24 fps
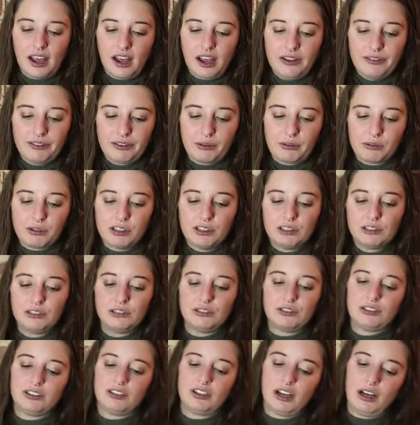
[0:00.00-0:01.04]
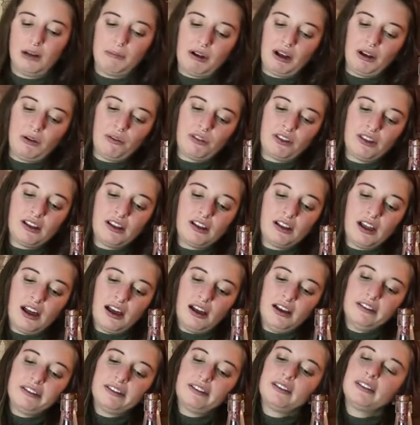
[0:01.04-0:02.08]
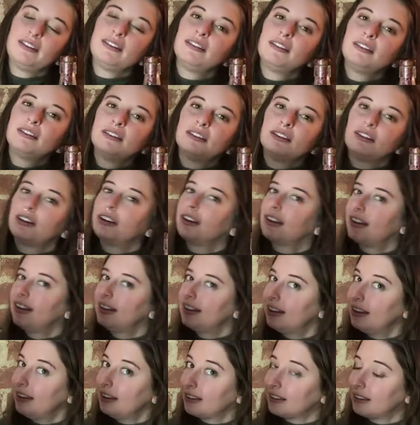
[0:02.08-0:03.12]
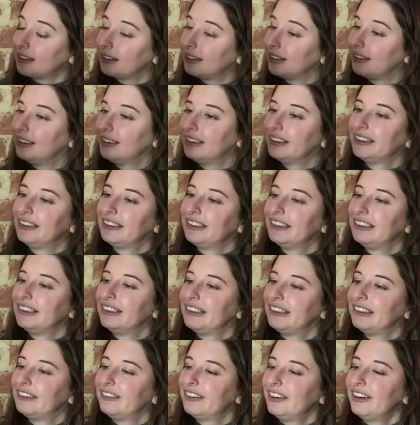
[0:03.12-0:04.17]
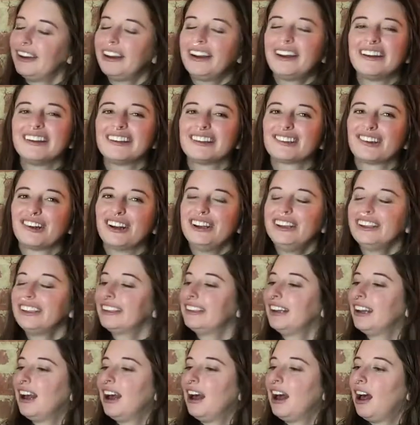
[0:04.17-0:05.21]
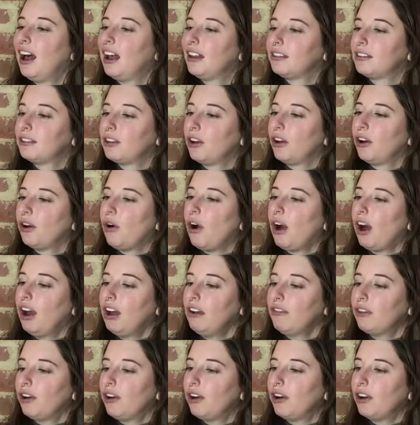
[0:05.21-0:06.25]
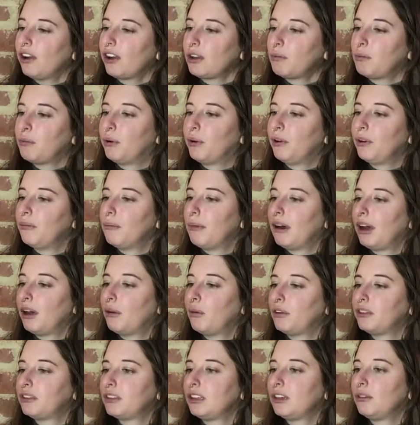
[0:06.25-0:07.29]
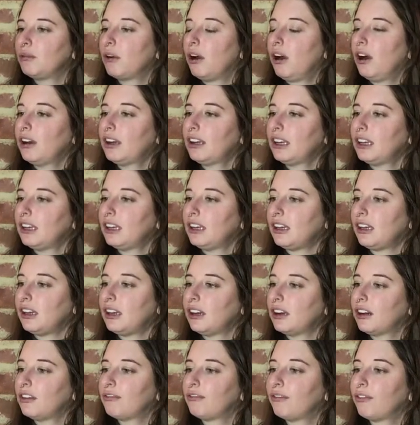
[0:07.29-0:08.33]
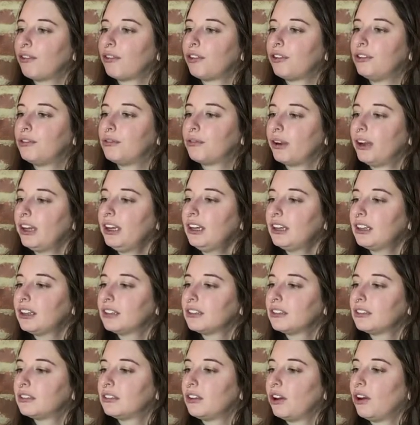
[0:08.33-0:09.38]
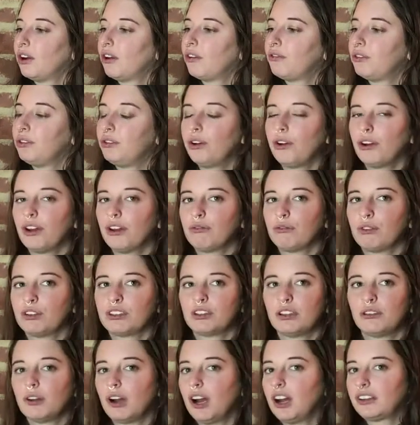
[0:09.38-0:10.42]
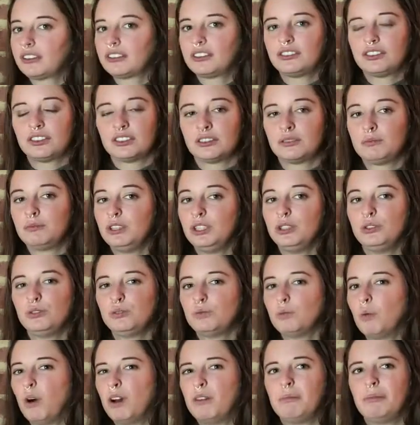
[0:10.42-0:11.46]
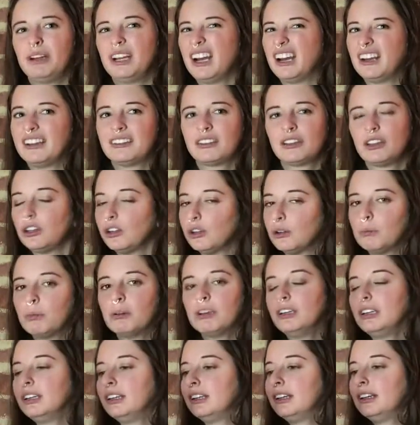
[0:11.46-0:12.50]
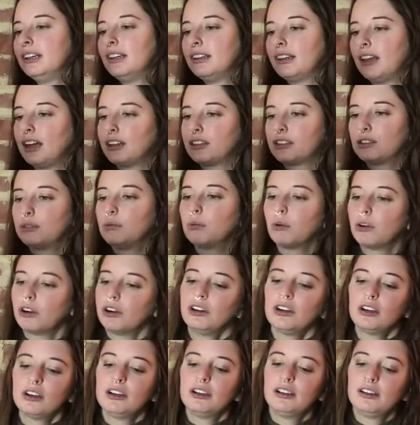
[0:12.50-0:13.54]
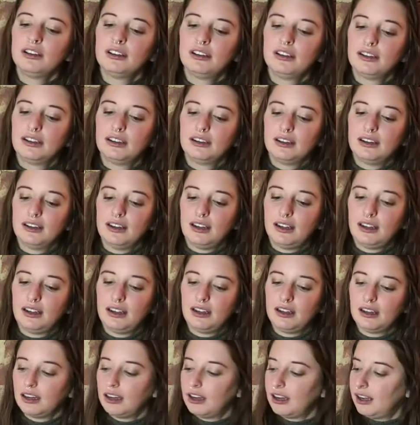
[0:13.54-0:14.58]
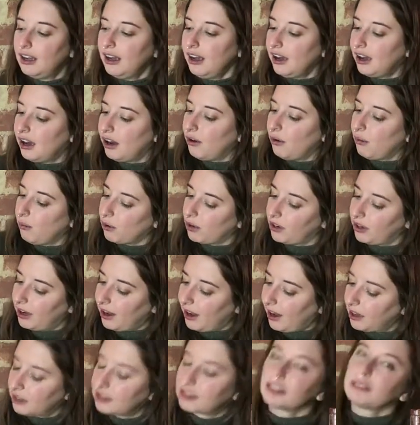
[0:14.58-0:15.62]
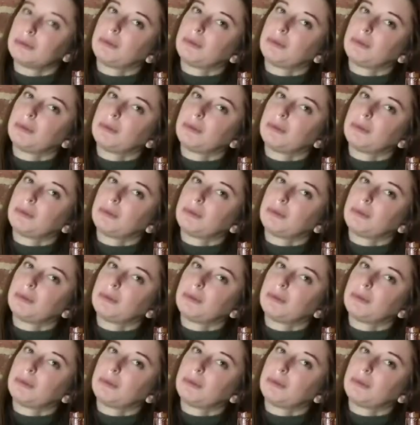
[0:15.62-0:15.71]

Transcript: afterwards, you should come out with a glass looking like this. Very nice, right? So I've already put my whiskey rock in here for the drink. So if you don't have whiskey rocks, just use one big ice cube. That should work. And now we're gonna actually